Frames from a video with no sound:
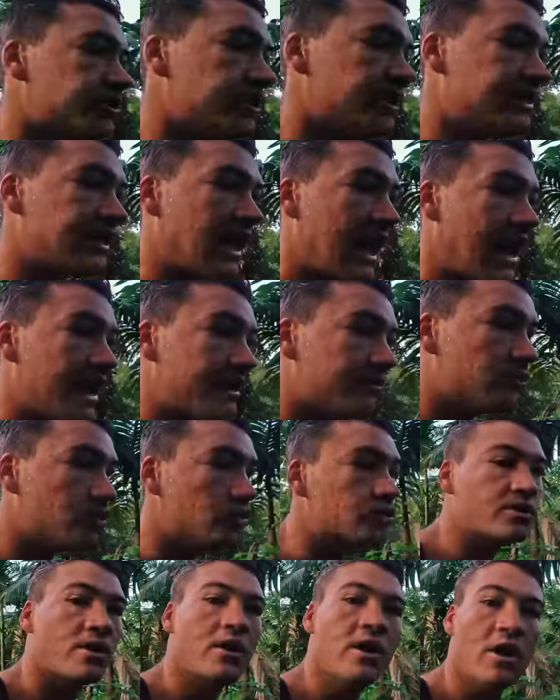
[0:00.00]
these
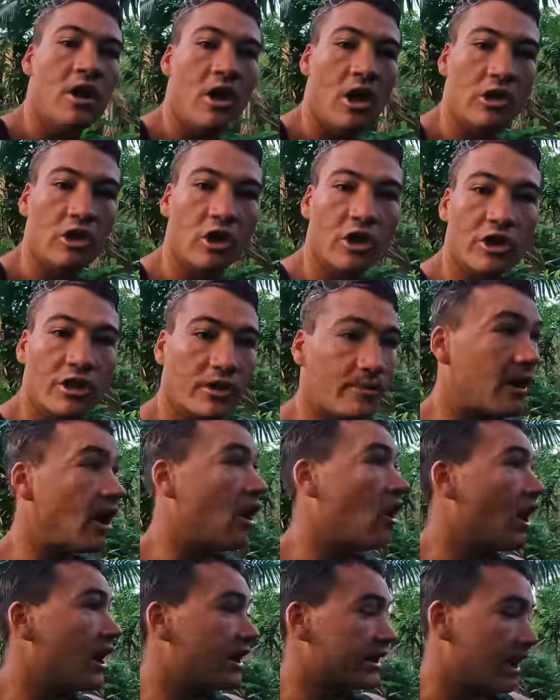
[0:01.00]
animals, a lot of them are
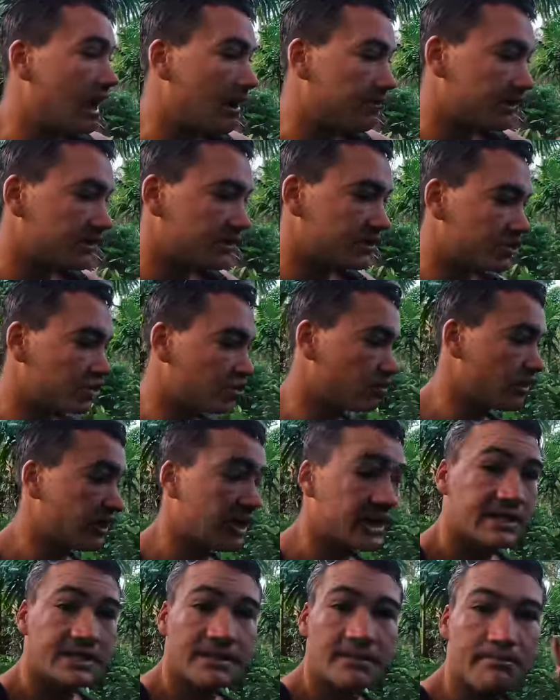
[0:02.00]
hiding up in the
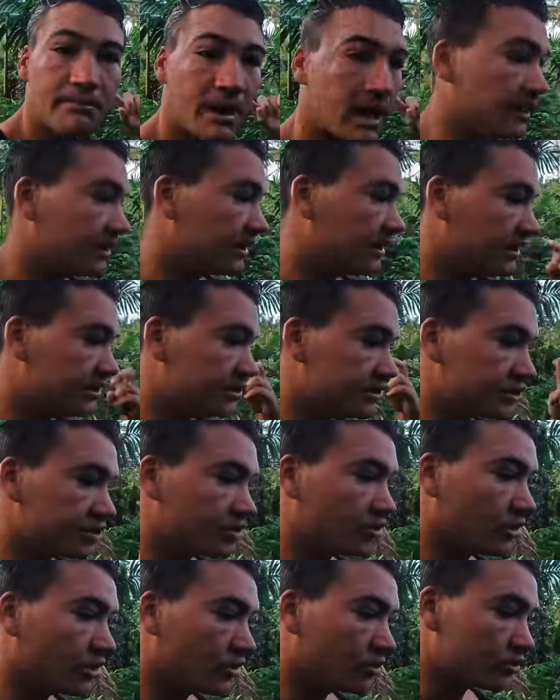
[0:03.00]
trees, the monkeys, the
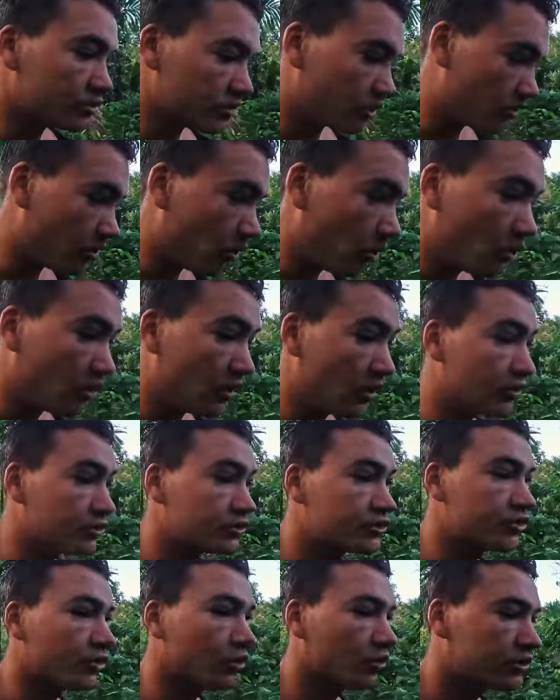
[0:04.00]
squirrels, and all those
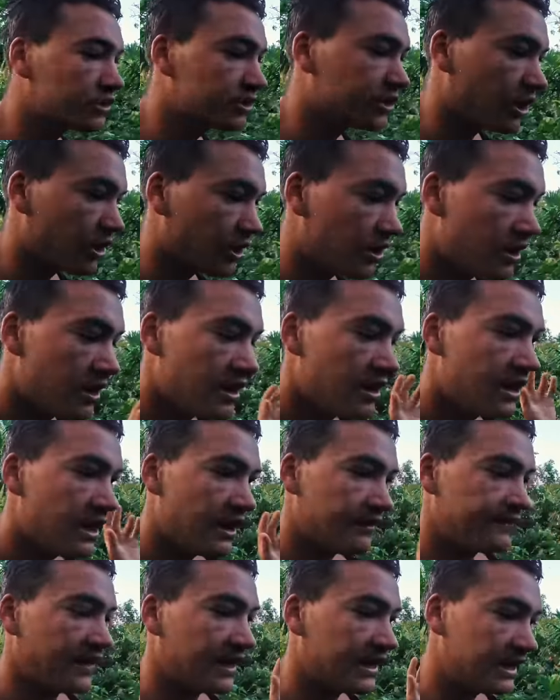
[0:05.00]
sorts. So
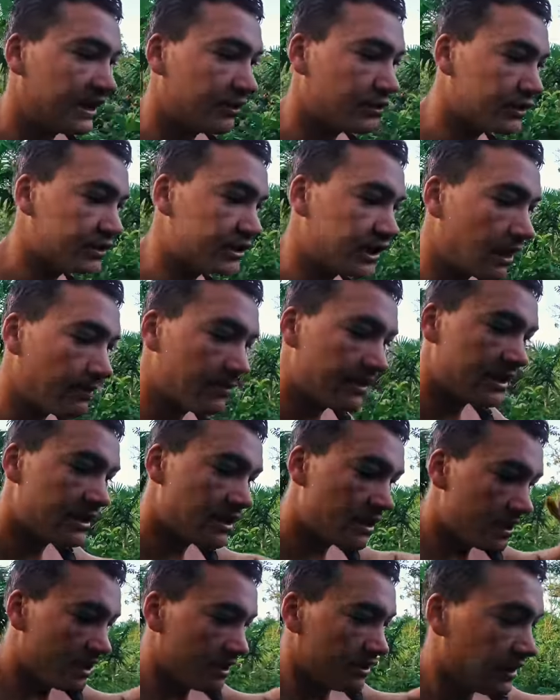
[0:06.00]
if they hear us coming,
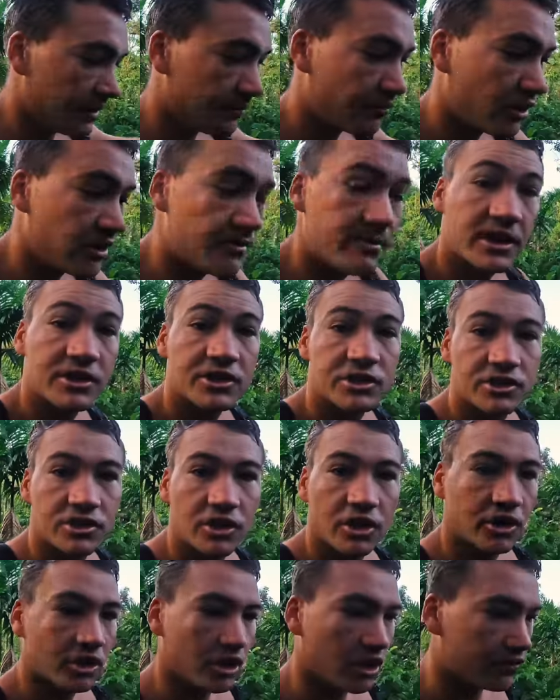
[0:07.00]
they're pretty much just
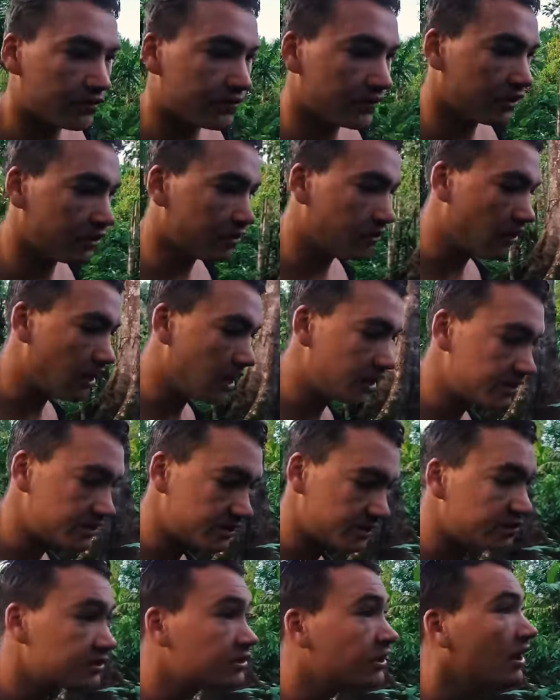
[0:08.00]
gonna go for the
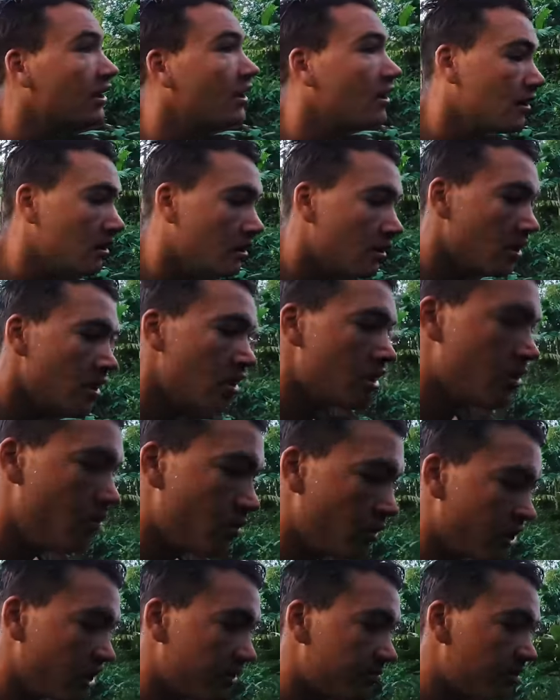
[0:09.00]
horizon. So
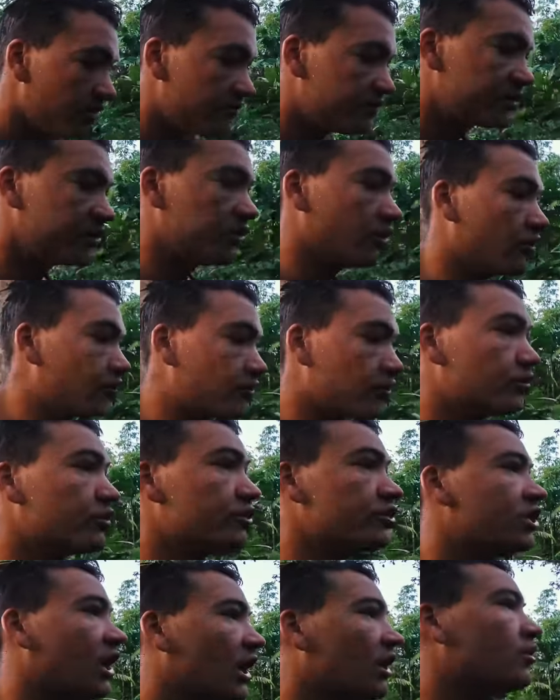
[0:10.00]
we're gonna move slow through the
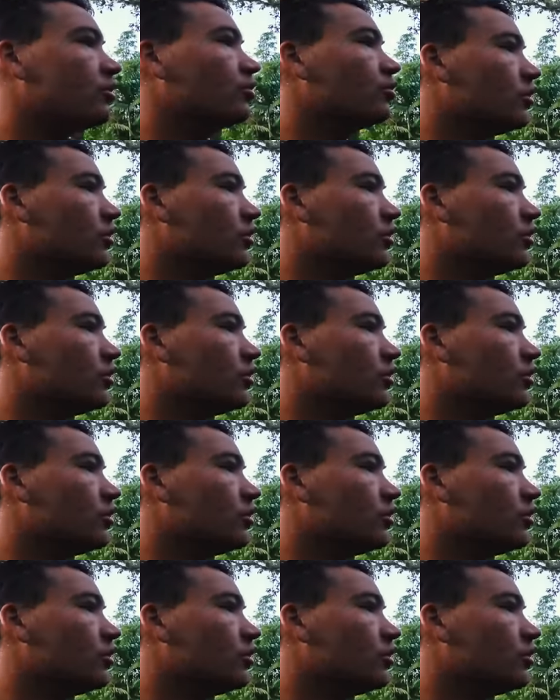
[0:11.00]
jungle.